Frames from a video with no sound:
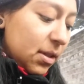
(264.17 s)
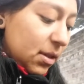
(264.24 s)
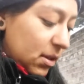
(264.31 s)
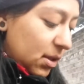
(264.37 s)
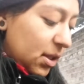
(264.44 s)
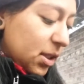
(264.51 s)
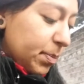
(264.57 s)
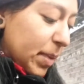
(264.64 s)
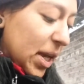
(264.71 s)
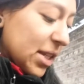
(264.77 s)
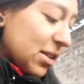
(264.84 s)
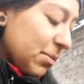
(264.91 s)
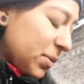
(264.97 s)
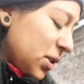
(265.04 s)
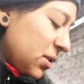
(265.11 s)
it's
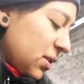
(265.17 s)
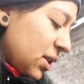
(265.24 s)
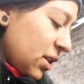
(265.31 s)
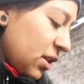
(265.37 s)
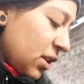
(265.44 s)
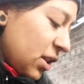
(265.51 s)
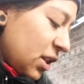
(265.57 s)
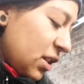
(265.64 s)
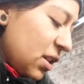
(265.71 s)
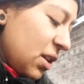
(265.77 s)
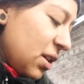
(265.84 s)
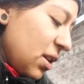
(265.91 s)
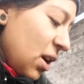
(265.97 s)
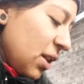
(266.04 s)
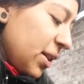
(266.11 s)
possible.
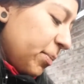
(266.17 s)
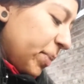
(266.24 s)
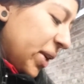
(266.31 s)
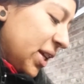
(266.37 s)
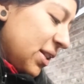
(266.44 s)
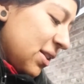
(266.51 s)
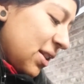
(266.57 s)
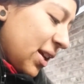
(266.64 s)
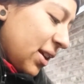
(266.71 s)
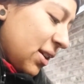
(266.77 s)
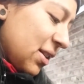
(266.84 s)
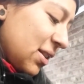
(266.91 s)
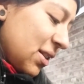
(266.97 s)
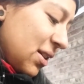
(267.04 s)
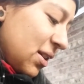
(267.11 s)
It all depends.
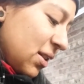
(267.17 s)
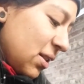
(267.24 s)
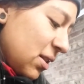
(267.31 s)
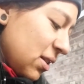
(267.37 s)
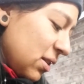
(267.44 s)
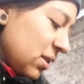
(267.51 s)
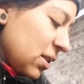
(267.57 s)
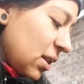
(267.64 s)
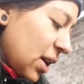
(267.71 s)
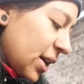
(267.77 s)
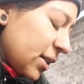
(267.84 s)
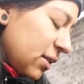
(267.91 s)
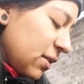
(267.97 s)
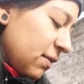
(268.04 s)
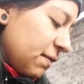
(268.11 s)
Like it's a lot
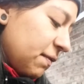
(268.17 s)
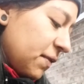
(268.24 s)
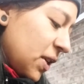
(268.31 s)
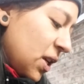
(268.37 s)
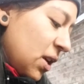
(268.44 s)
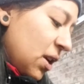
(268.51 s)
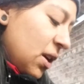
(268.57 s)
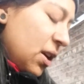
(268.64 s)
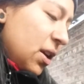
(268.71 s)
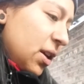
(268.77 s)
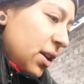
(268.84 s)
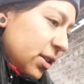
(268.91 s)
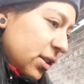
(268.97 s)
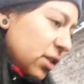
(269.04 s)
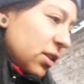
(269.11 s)
of,
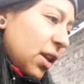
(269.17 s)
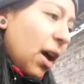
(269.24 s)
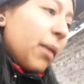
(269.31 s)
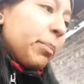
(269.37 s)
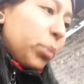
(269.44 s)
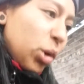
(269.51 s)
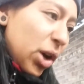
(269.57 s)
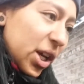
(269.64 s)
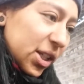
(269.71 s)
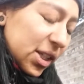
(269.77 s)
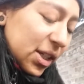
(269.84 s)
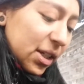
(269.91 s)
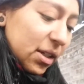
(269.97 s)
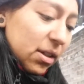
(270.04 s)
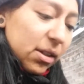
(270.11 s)
it's a thought
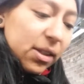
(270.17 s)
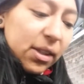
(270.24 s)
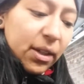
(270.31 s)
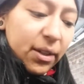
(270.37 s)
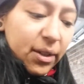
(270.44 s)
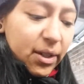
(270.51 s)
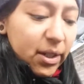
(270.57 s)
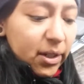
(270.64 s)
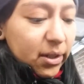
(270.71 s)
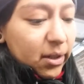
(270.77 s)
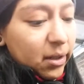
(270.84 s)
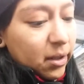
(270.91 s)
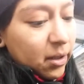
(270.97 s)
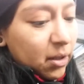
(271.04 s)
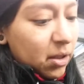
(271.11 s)
process, and
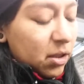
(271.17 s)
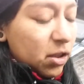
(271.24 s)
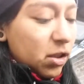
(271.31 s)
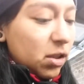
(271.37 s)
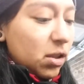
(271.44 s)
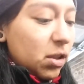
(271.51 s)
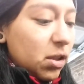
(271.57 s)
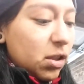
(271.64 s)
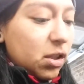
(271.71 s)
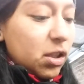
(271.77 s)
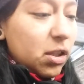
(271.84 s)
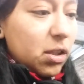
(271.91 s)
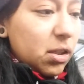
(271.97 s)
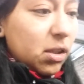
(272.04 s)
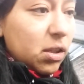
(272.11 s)

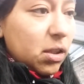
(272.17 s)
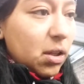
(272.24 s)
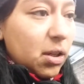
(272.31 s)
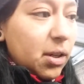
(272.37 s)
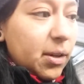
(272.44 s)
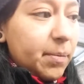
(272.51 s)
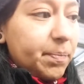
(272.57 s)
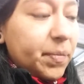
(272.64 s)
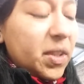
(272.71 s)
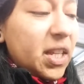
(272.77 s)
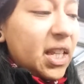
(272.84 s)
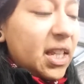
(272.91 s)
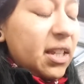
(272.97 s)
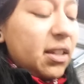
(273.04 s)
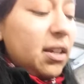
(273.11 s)
just
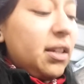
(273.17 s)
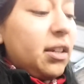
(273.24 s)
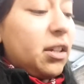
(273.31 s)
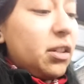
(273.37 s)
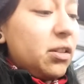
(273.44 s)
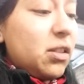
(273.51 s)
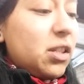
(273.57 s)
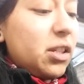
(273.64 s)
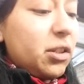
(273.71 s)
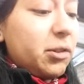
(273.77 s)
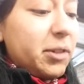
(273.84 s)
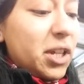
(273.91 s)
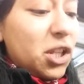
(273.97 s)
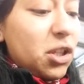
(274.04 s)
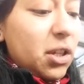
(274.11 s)
taking in
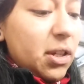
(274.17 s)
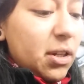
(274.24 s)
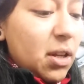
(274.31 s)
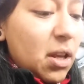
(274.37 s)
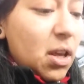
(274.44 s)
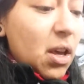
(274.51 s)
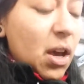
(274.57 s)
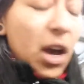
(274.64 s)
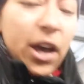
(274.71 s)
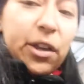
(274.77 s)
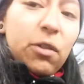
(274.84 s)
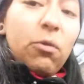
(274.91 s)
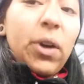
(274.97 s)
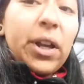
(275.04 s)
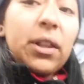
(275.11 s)
consideration how
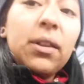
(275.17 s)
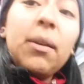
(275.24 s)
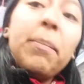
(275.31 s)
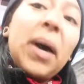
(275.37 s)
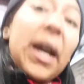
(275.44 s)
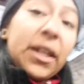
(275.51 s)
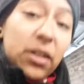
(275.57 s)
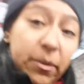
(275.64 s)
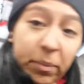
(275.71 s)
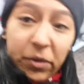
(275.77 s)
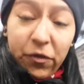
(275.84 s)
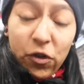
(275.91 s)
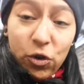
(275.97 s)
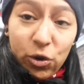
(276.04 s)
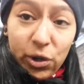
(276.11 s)
you want the bike to
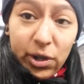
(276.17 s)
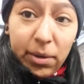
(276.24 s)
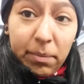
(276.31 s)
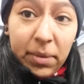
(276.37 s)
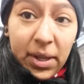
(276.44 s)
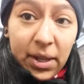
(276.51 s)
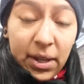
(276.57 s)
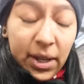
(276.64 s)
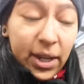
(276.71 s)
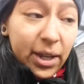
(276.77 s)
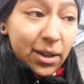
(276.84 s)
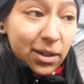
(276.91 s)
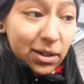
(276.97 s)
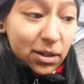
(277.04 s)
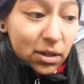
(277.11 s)
perform
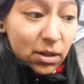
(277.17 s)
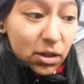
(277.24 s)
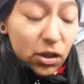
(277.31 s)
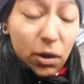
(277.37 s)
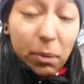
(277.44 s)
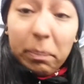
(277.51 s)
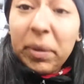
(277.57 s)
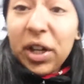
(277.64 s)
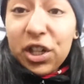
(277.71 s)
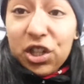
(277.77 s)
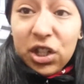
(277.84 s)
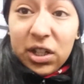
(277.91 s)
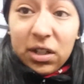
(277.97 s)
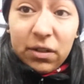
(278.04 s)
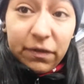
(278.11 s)
and your
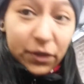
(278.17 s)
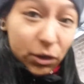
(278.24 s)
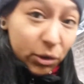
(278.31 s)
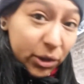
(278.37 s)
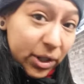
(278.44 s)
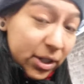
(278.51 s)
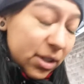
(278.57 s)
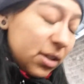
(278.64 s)
budget, of course.